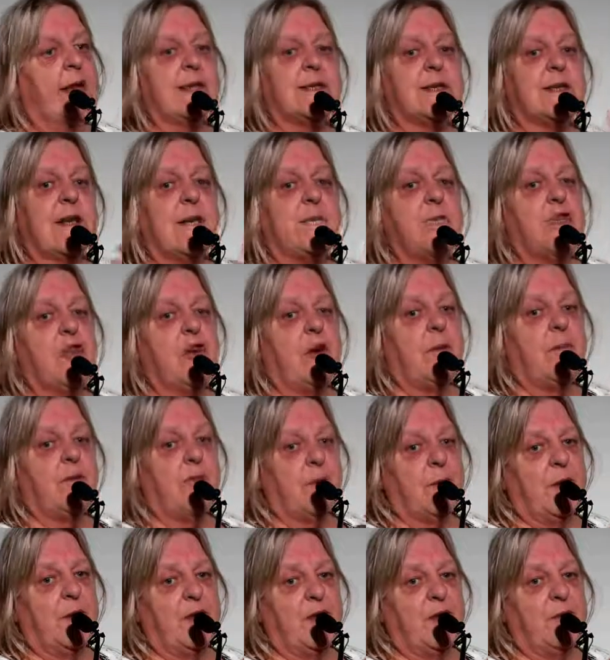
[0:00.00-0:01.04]
Sometimes
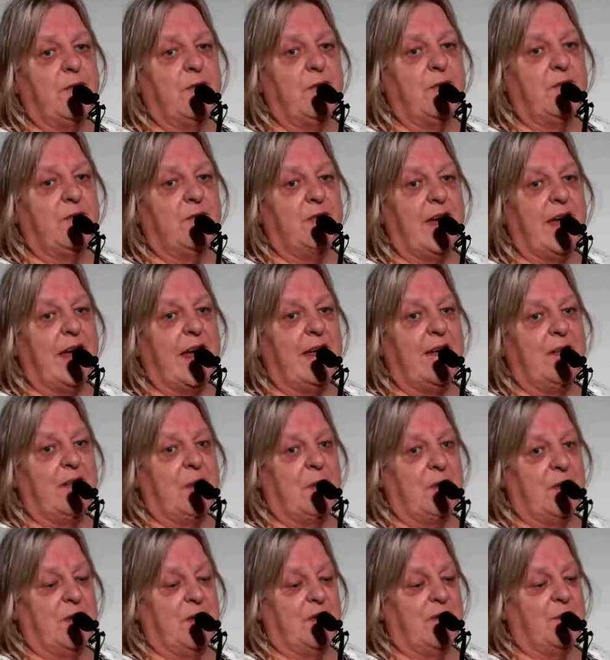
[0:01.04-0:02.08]
we even forget
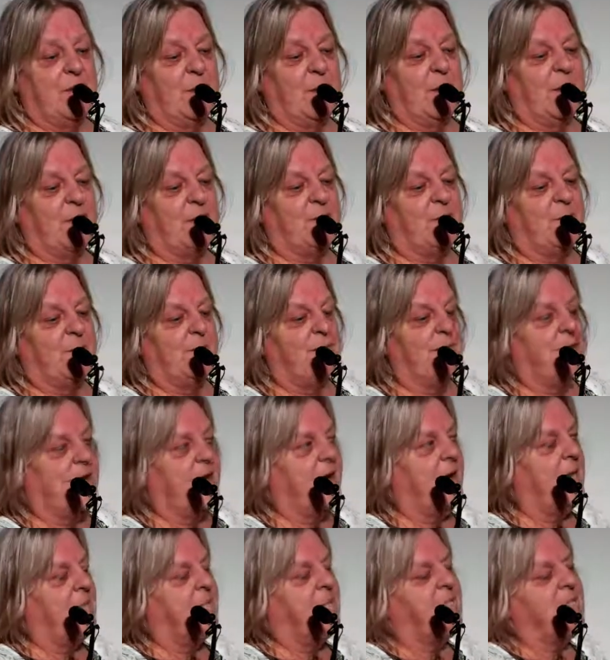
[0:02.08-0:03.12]
them as well,
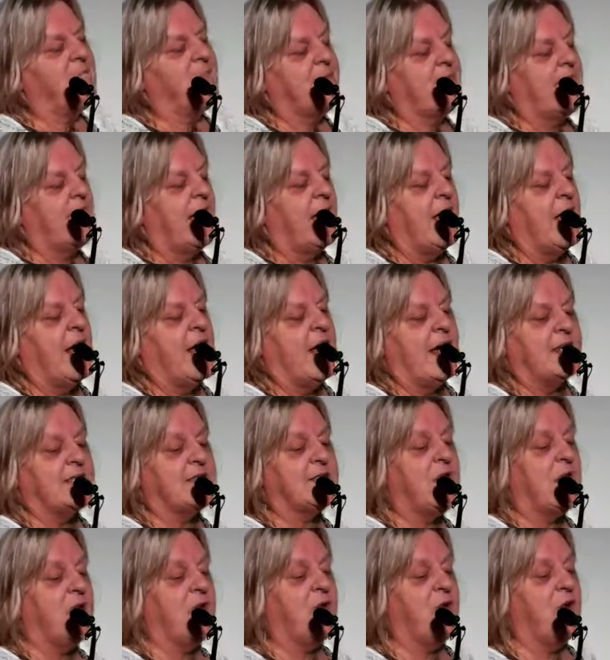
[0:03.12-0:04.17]
yeah?
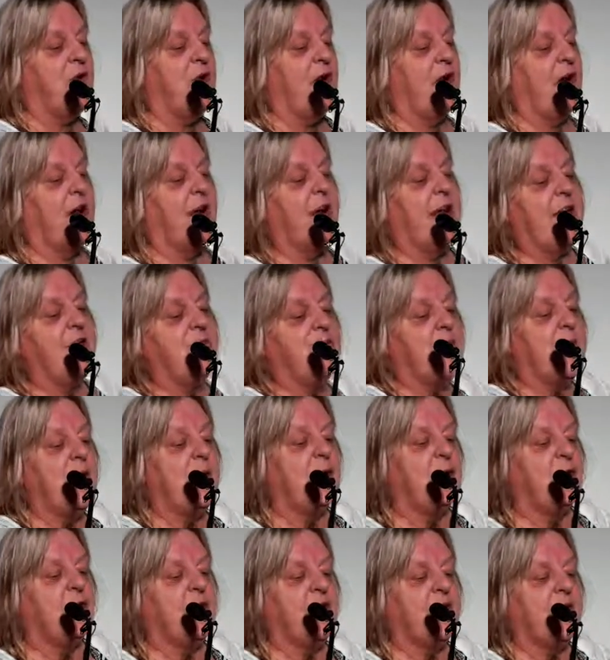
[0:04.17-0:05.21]
So if we
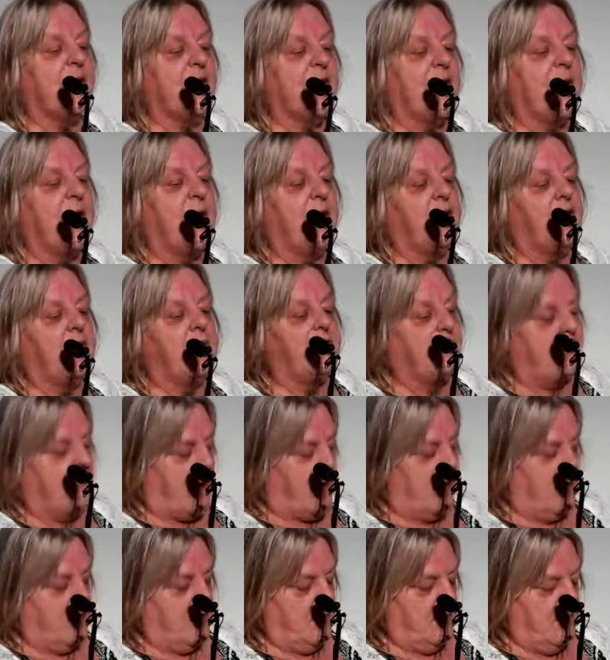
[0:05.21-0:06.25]
look at the care
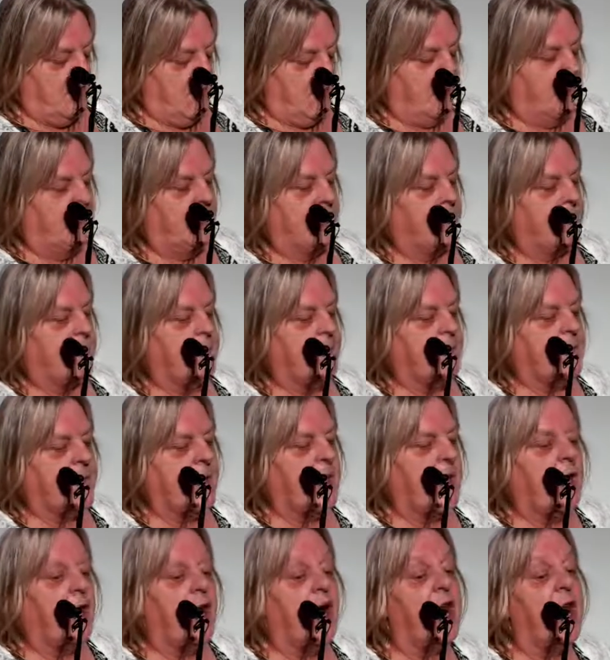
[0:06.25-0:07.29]
environment,
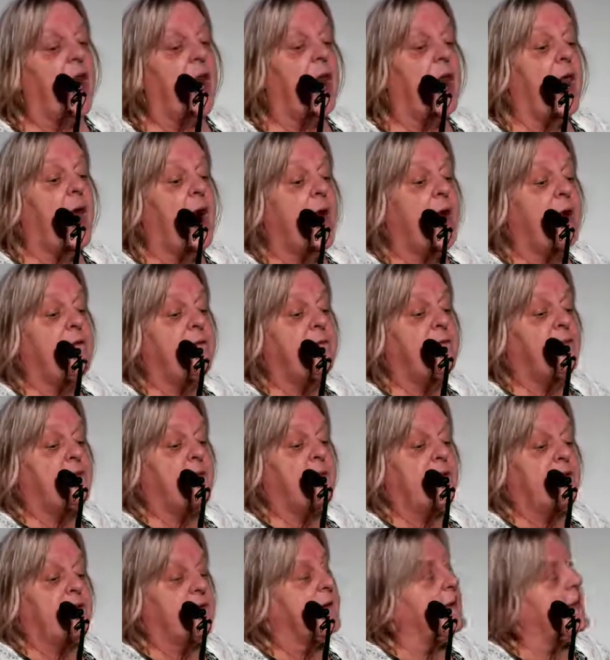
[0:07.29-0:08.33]
and I love
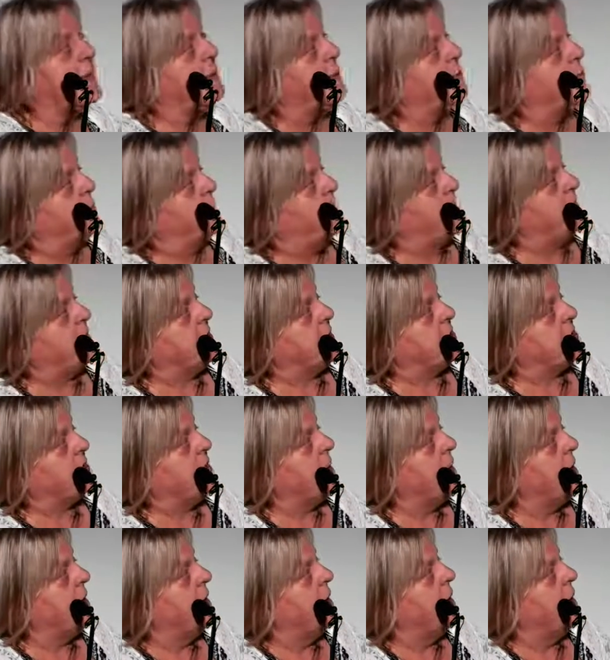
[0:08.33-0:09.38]
this little
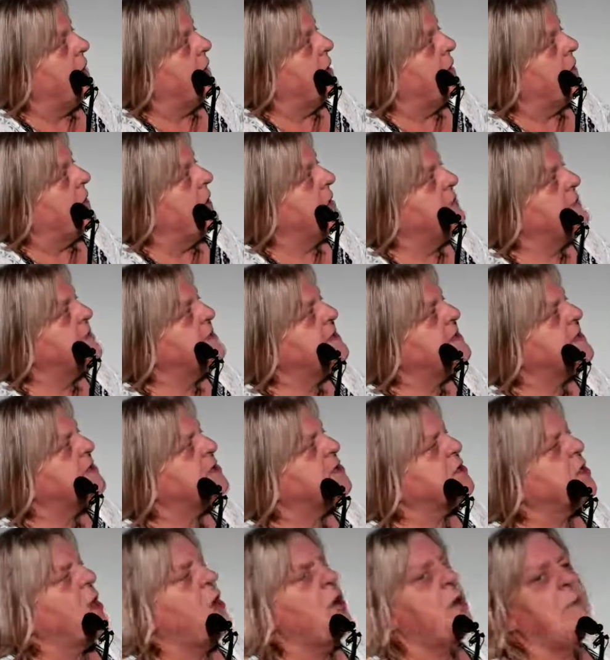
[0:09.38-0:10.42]
picture, there is
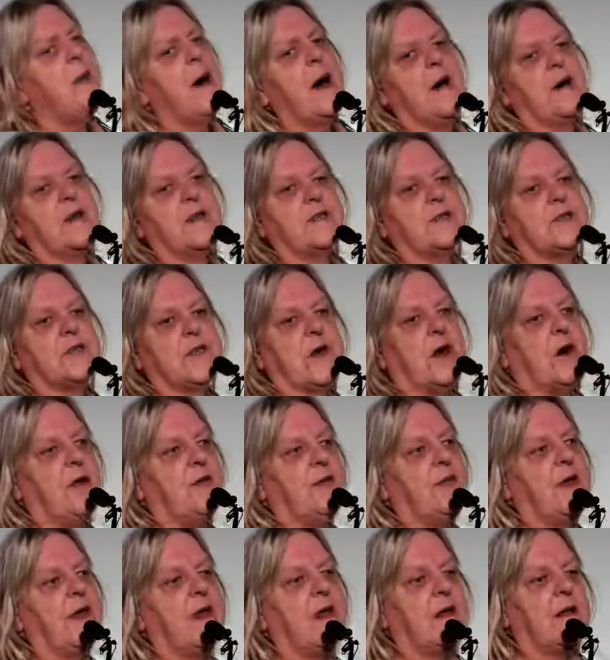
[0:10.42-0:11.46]
so much I
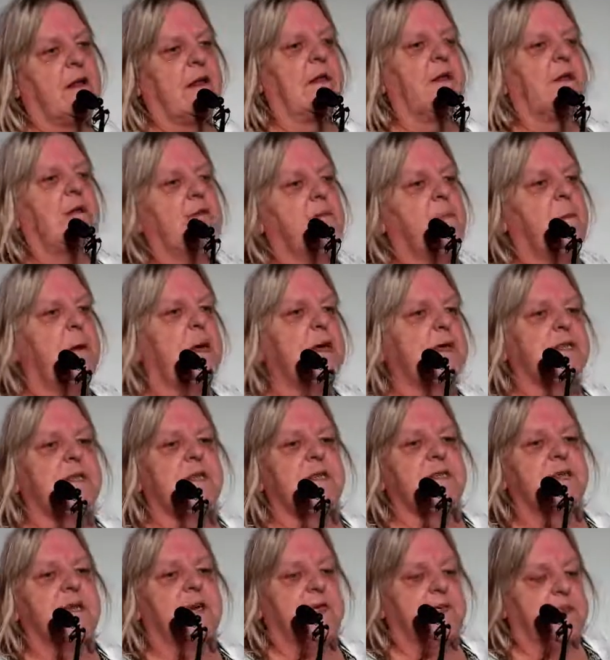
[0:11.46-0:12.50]
think this picture
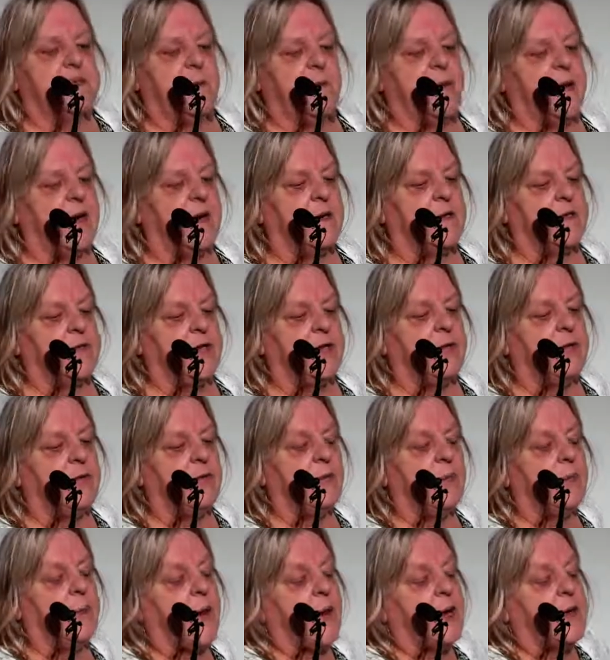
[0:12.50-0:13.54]
says about
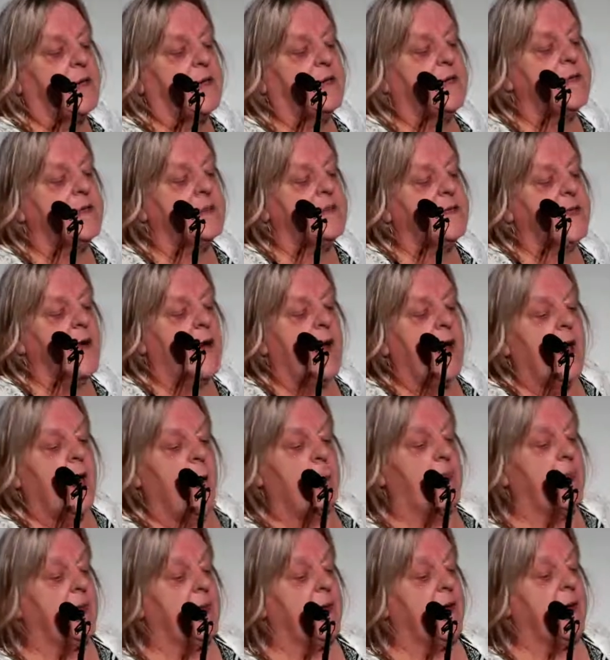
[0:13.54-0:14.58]
general practice,
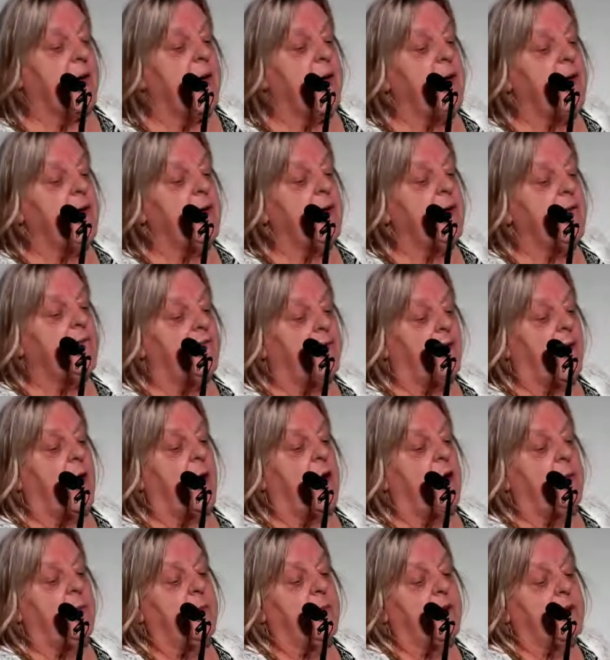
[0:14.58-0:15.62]
but the care
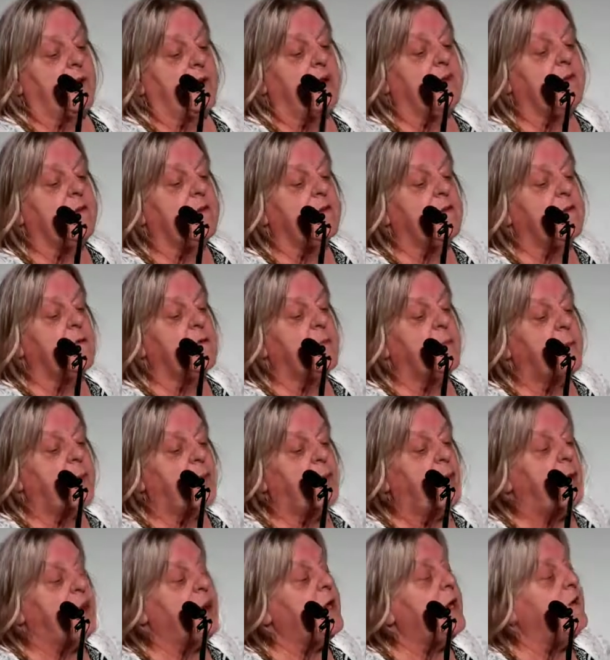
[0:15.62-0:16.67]
environment, it's a
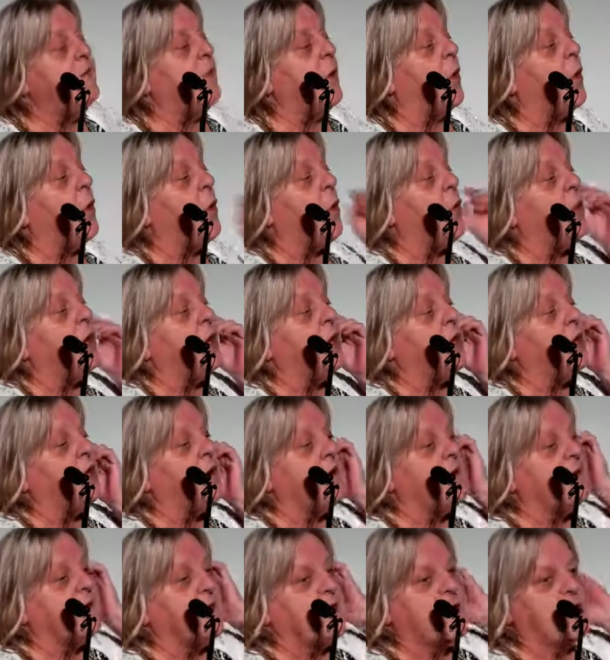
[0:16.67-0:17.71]
supportive
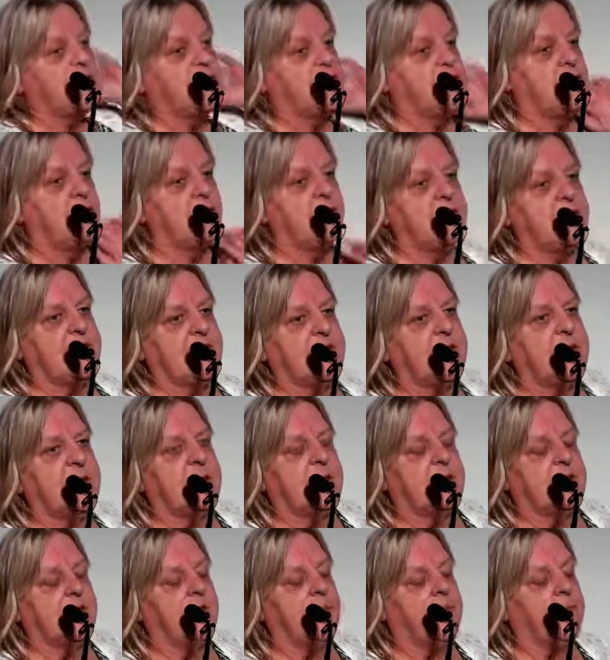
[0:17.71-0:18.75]
organisational
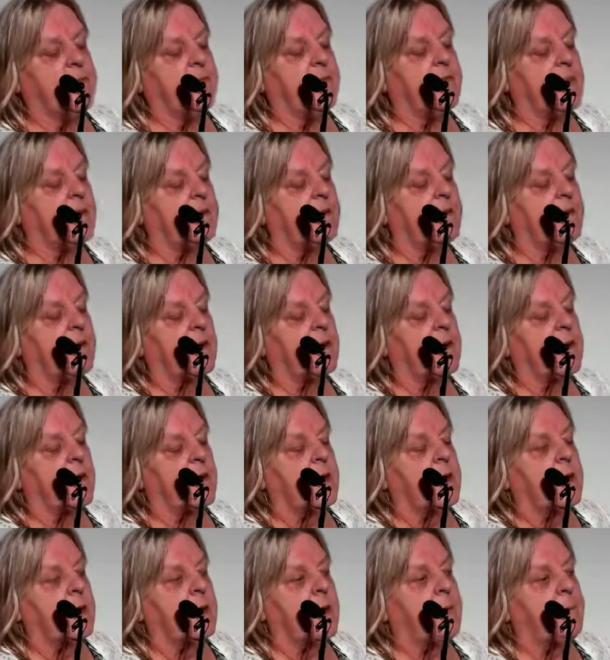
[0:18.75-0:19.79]
systems,
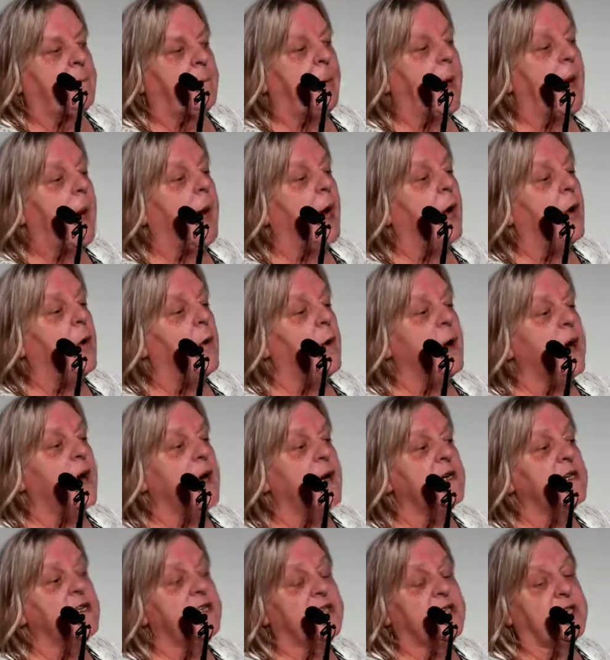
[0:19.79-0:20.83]

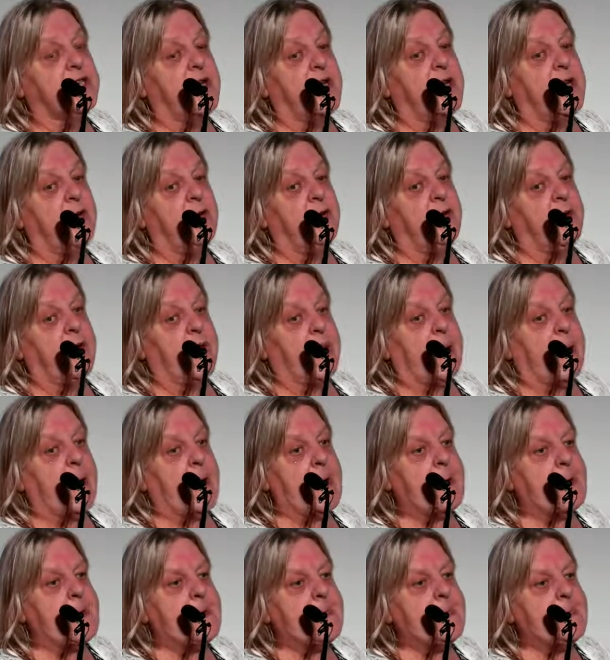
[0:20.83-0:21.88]
power sharing,